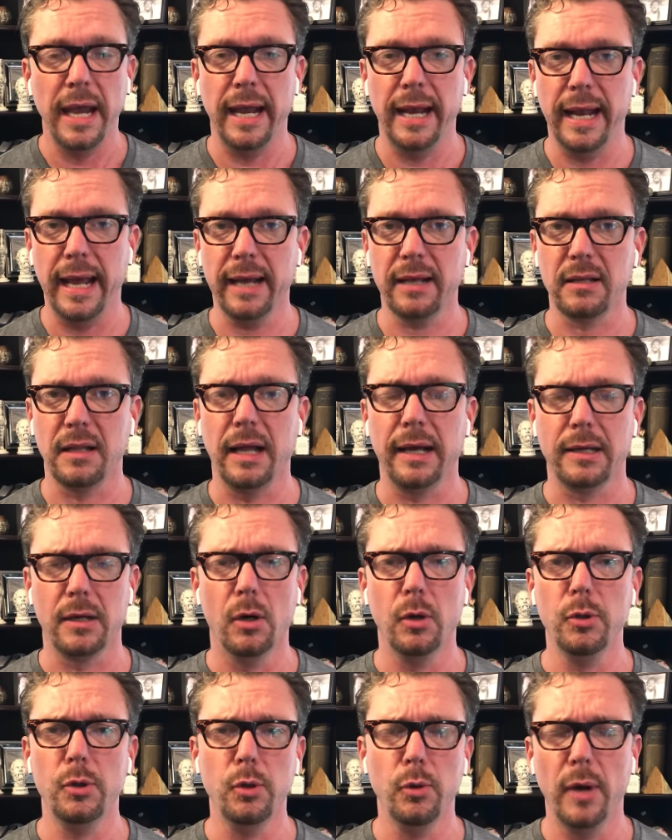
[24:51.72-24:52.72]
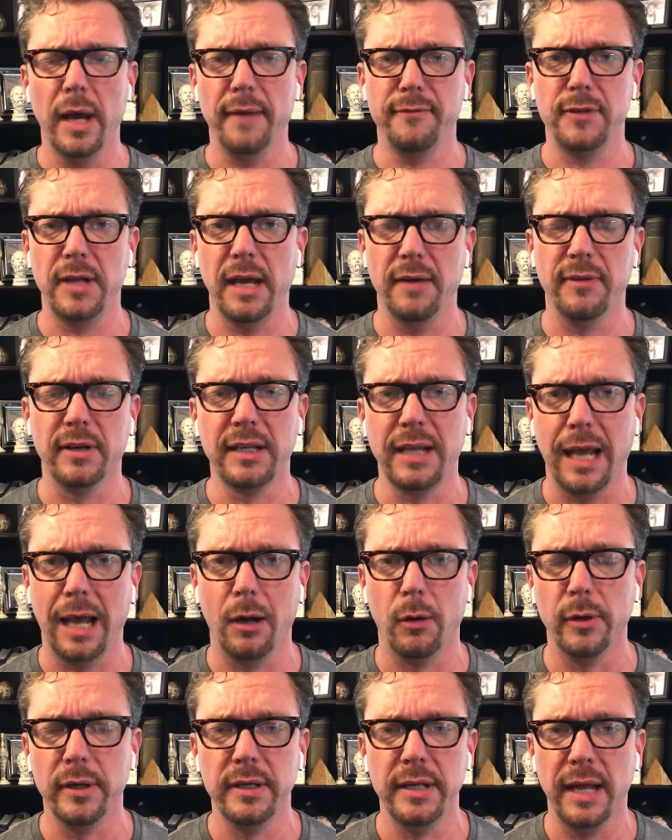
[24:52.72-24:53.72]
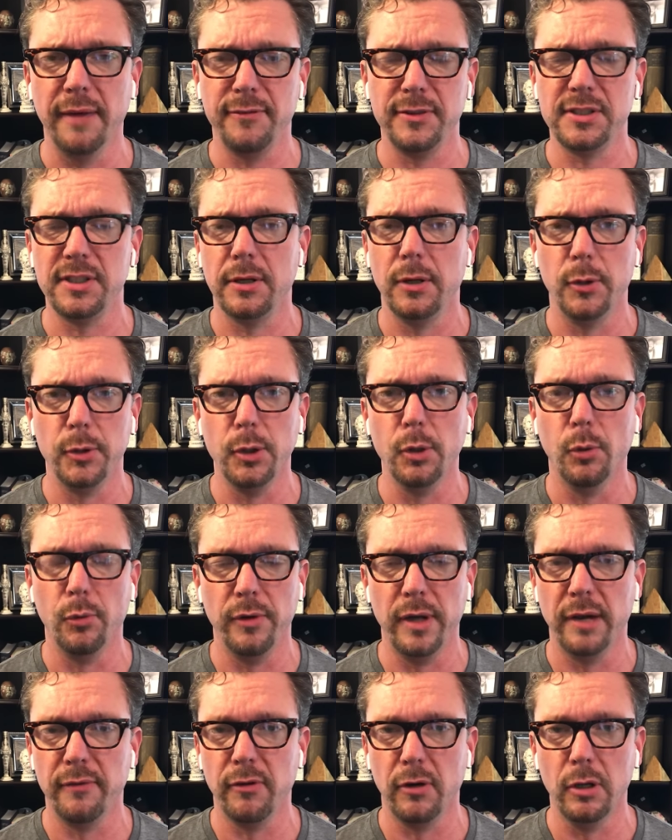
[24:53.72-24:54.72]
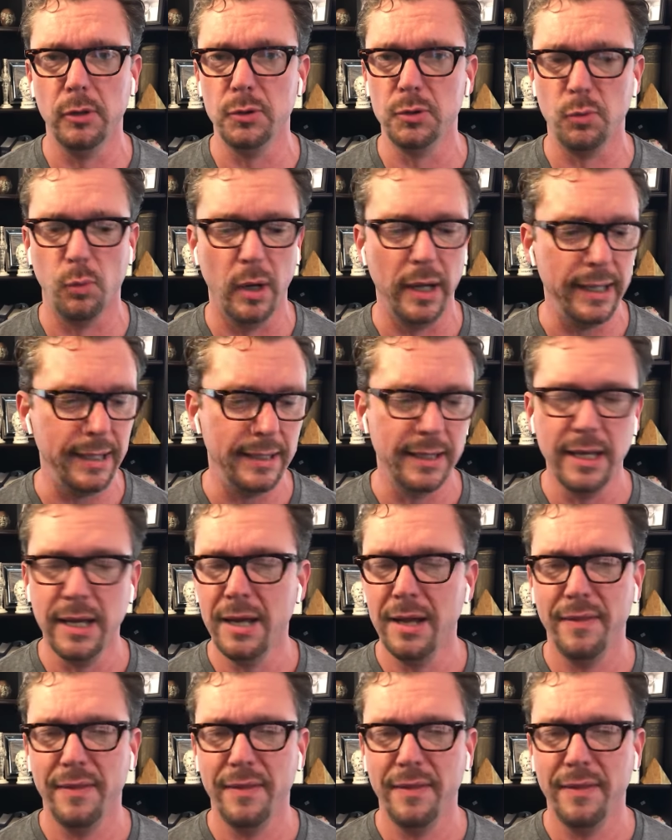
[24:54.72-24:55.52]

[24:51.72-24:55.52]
and act like, oh, you have to have a calorie deficit or you'll never lose weight.